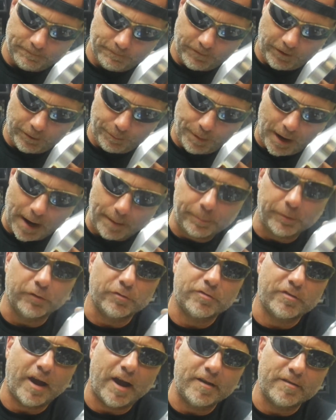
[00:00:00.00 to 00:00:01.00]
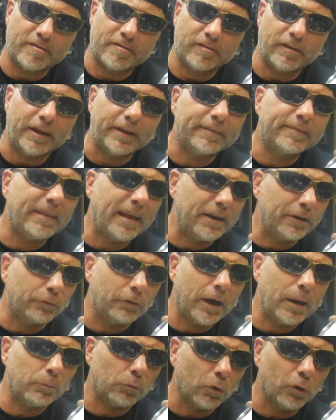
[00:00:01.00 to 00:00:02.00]
Very popular sizes like
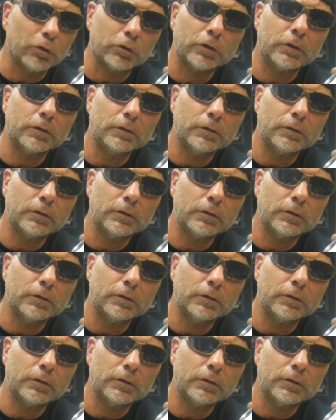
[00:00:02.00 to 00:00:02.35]
10-gram roller